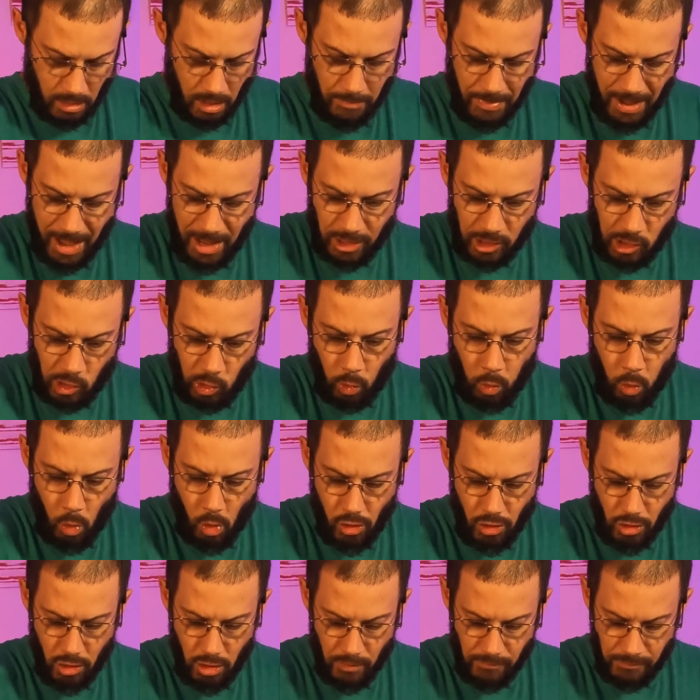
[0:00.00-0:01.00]

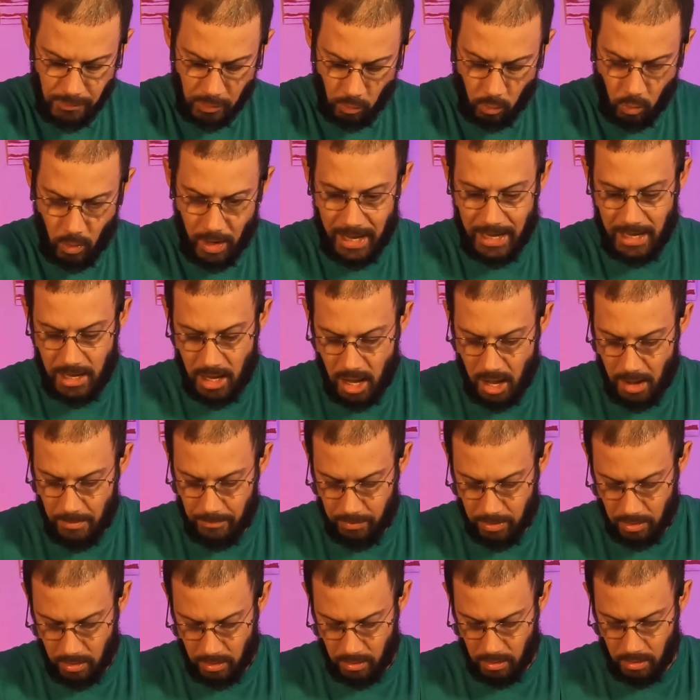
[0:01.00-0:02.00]
1/4 of the way
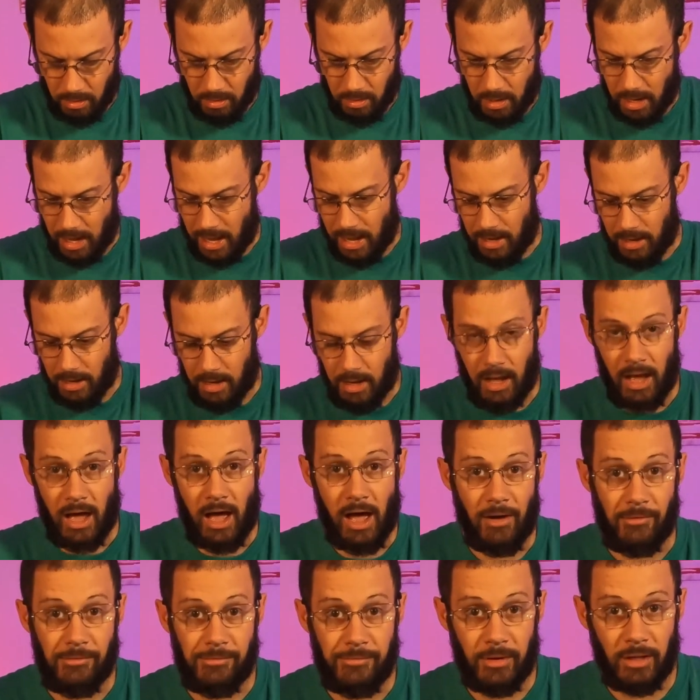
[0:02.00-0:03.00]
up,
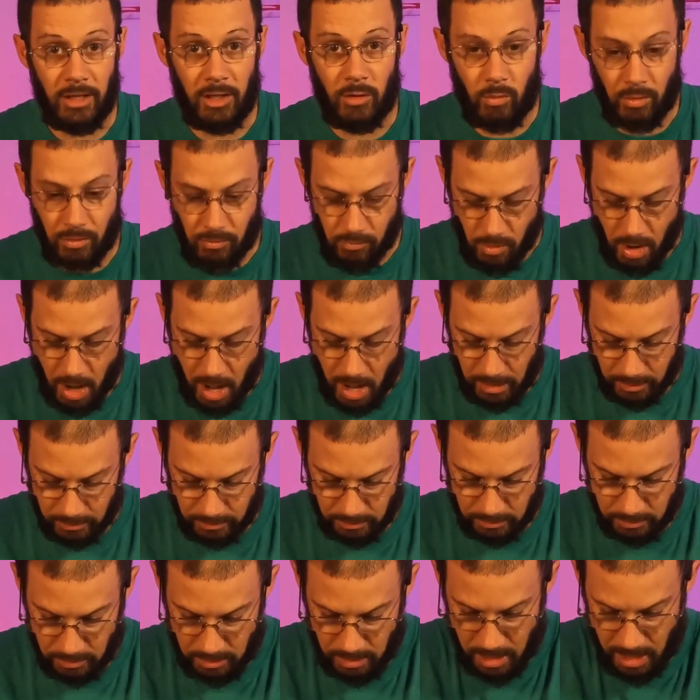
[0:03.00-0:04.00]
I'll fill it with
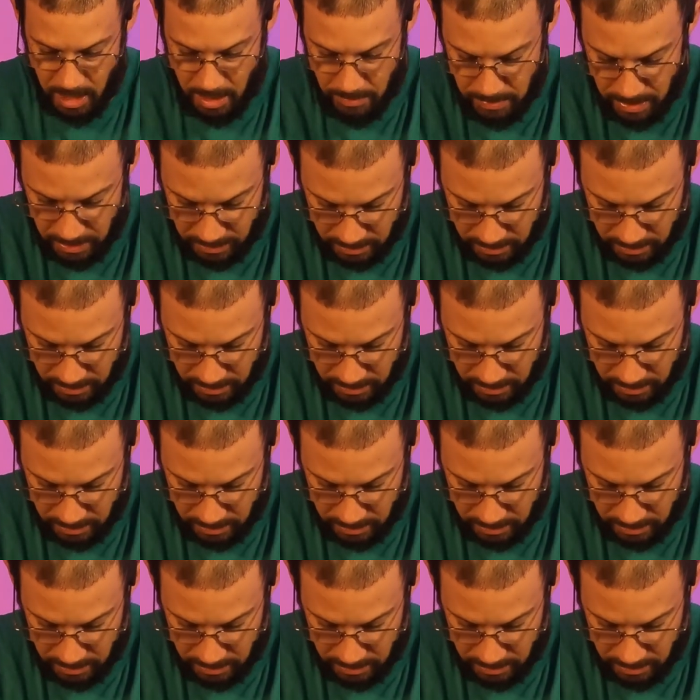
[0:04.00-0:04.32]
rocks. And I'm